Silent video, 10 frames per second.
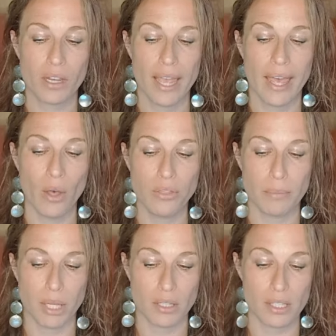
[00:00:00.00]
Health
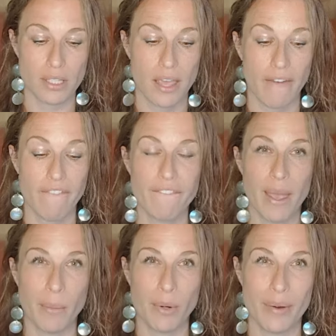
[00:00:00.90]
months,
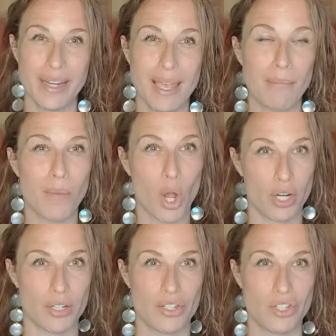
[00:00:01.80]
February and
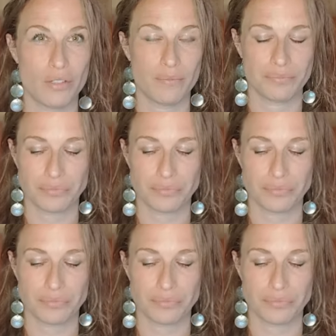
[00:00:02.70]
March.